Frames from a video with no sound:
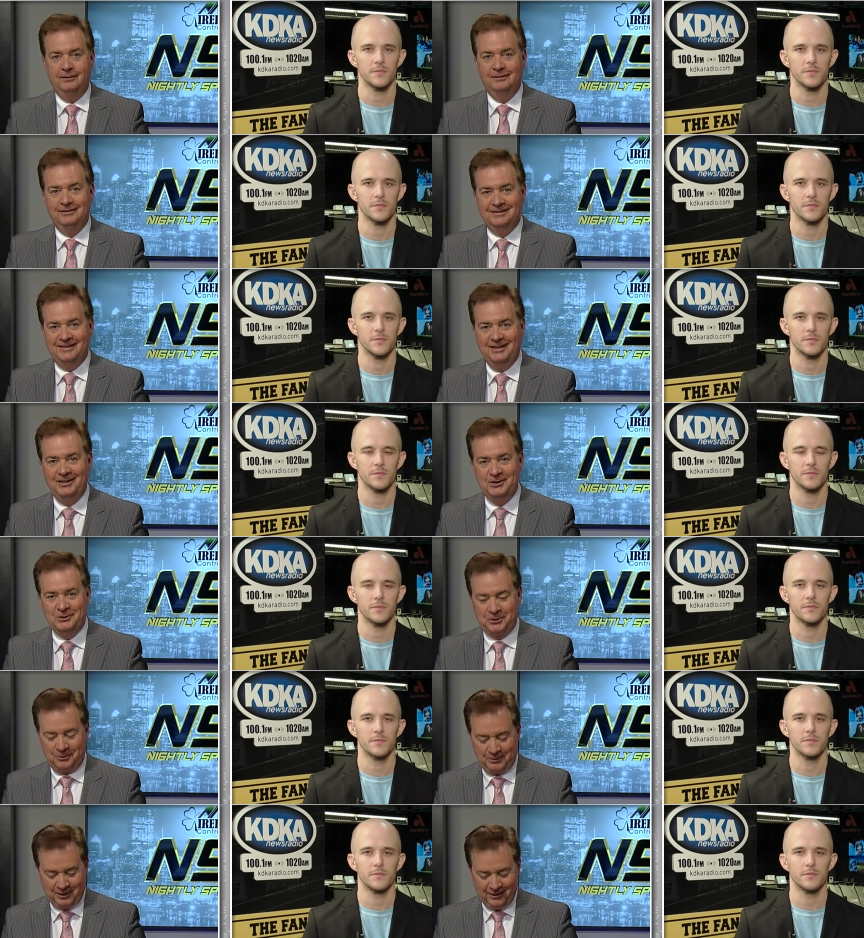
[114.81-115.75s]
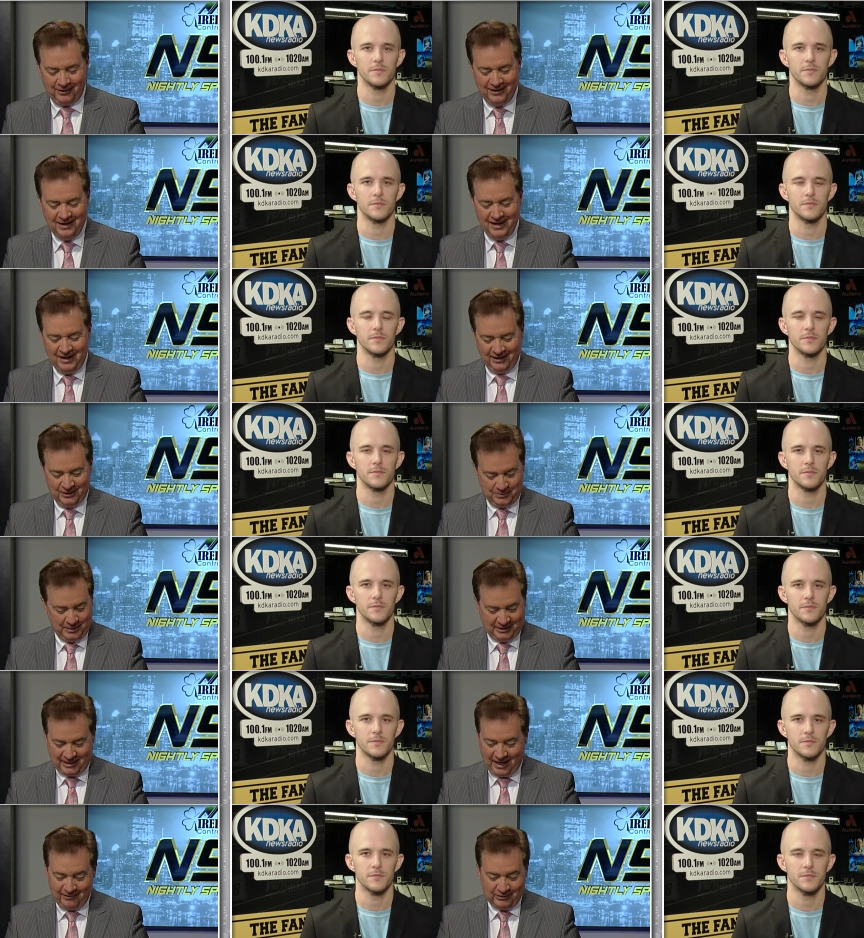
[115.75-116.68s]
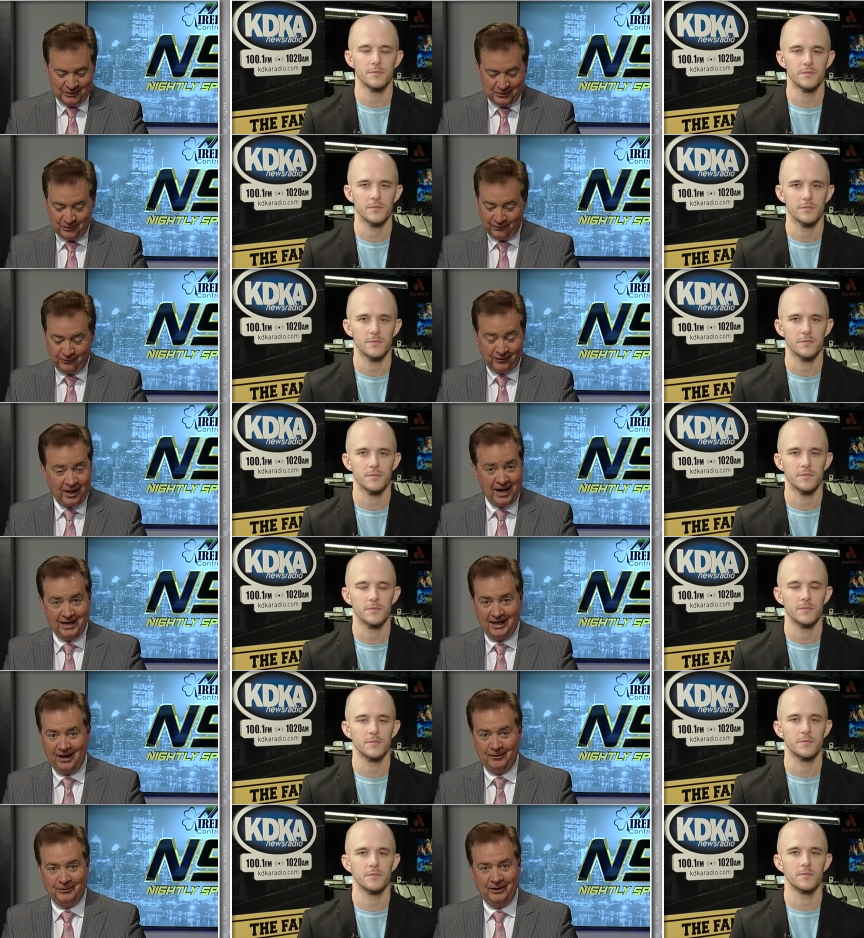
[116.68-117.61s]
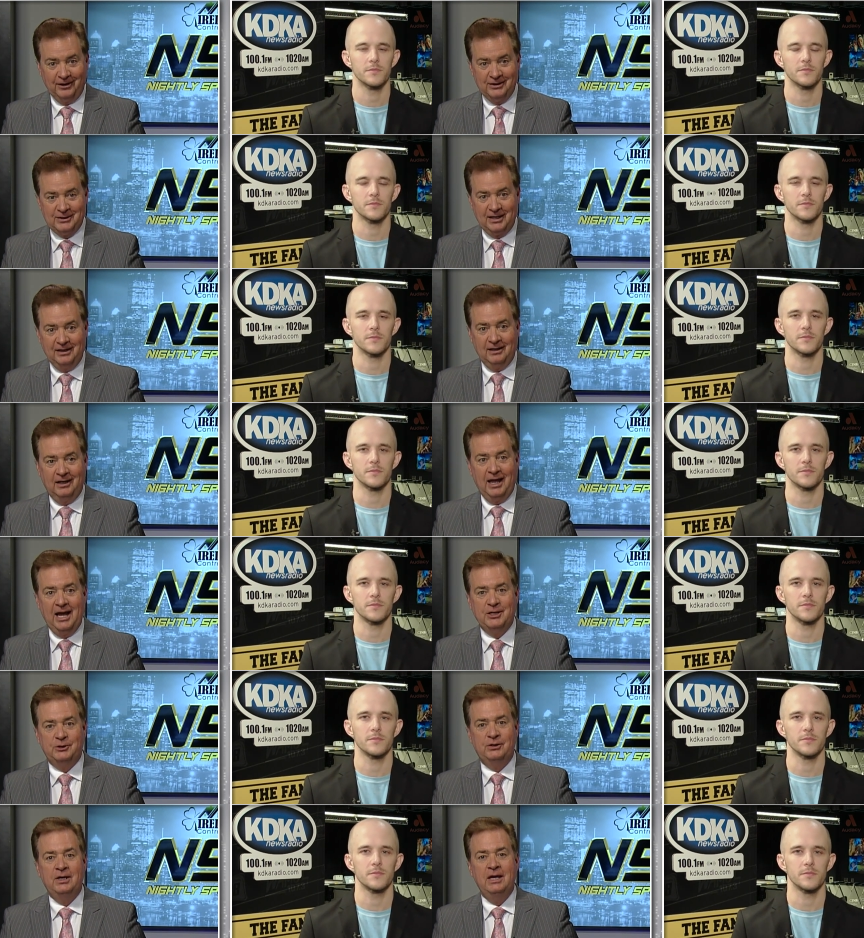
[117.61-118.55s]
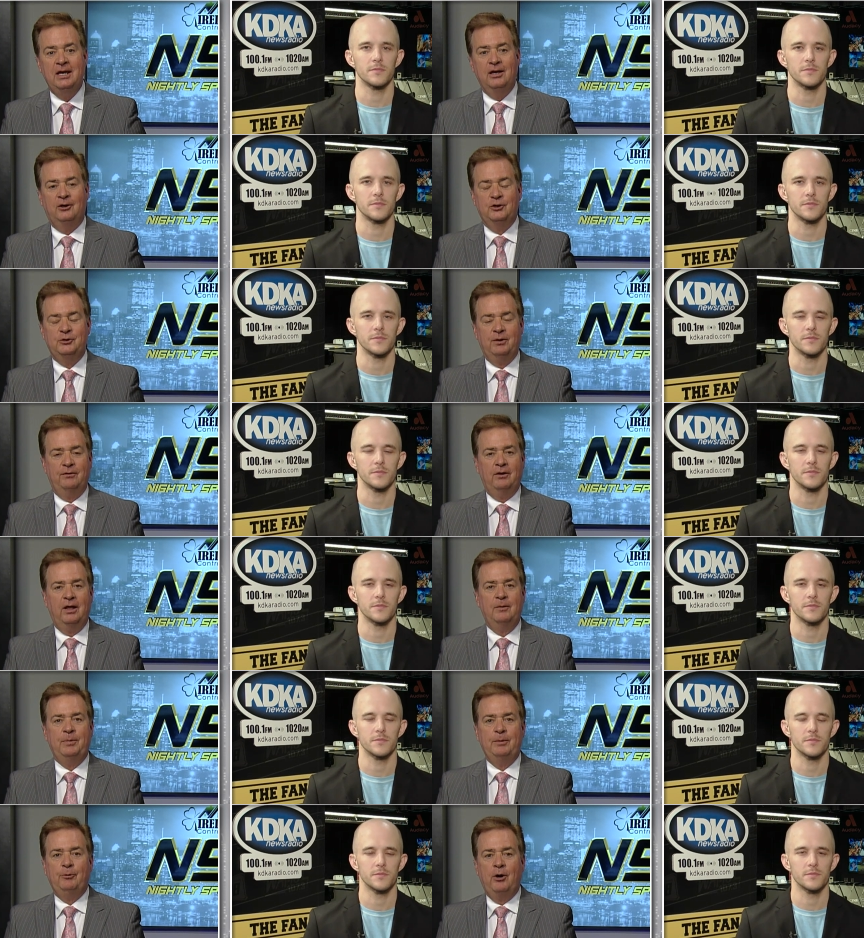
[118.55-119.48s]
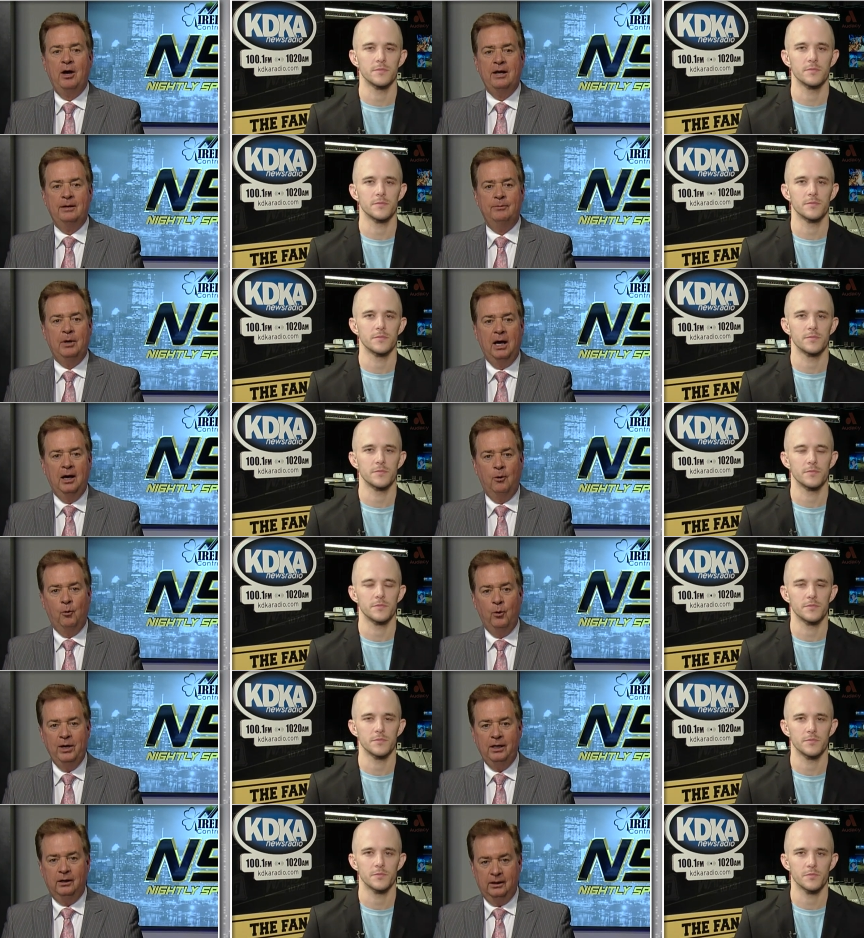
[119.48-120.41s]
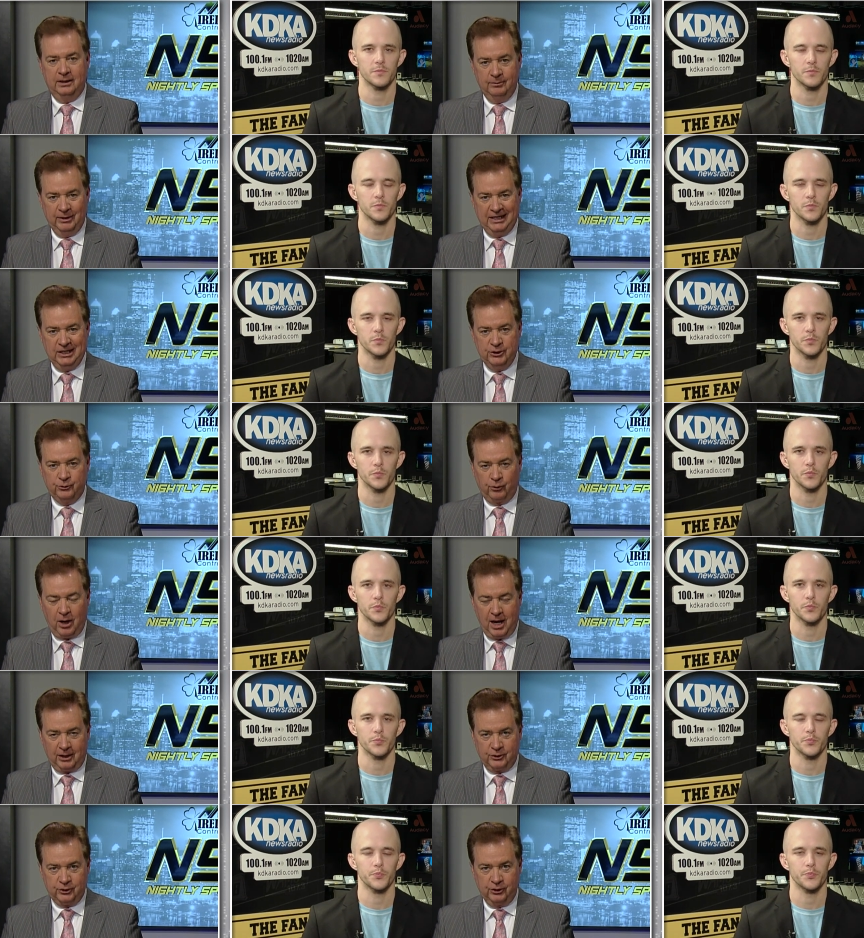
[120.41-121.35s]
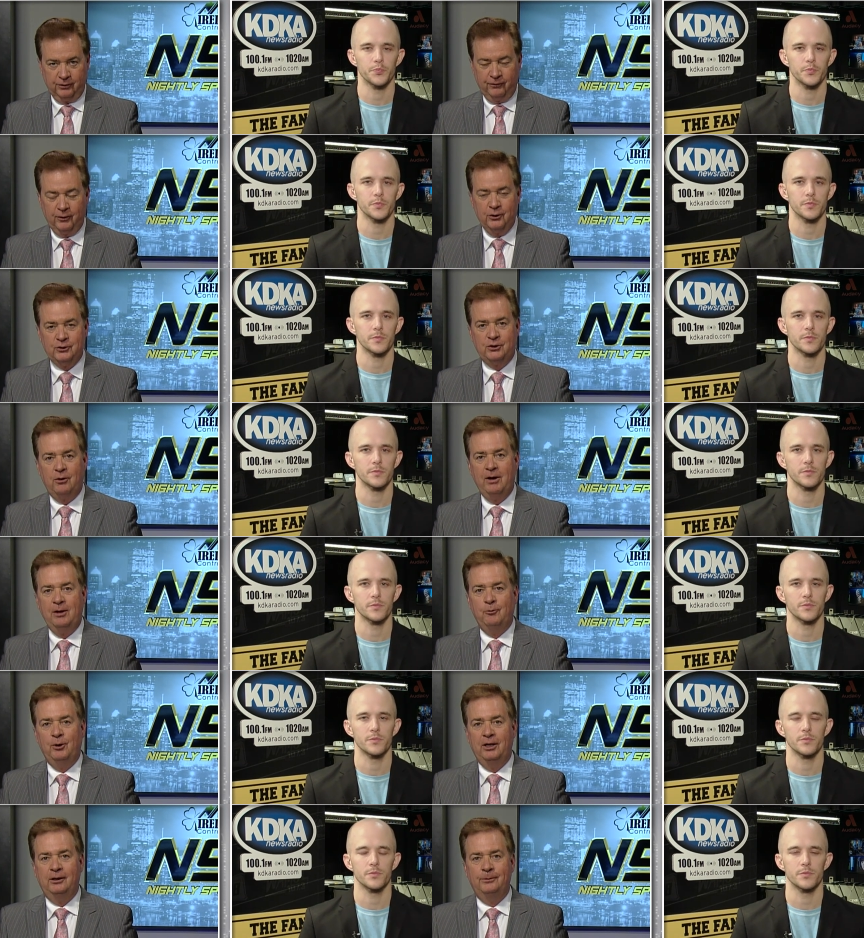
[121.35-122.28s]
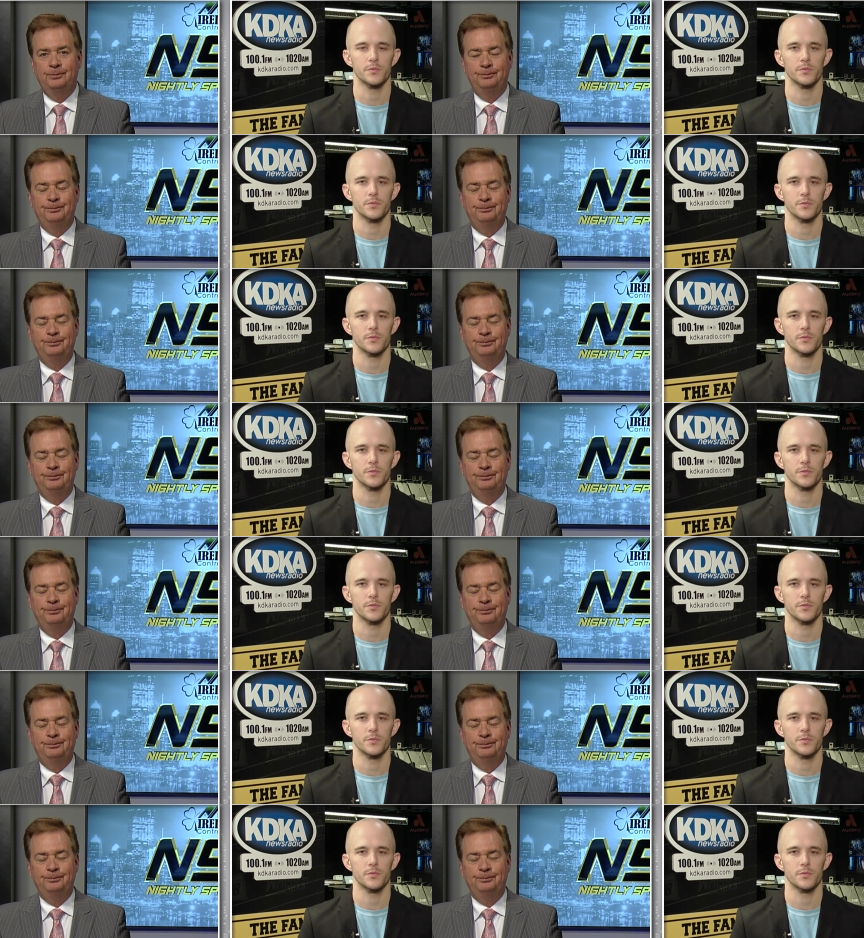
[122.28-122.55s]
Speaker 1: in Sidney's career because McDavid's still flying out there. Let's get to the lines, Chris. We have a lot of people on. them. uh, Will in McKees Rocks, you're first. Go ahead, Will.